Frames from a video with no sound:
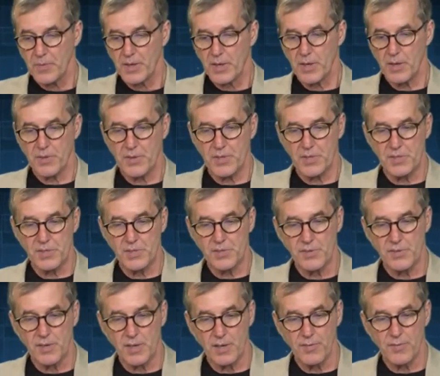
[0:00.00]
This
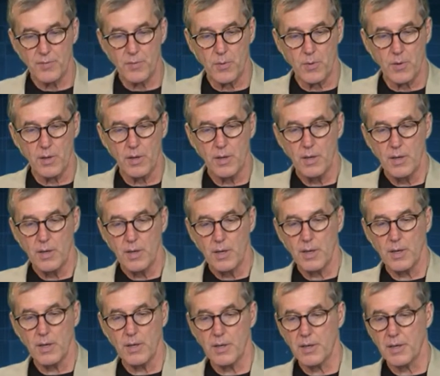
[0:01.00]
is for
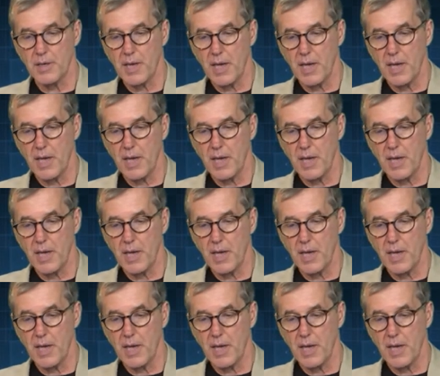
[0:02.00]
a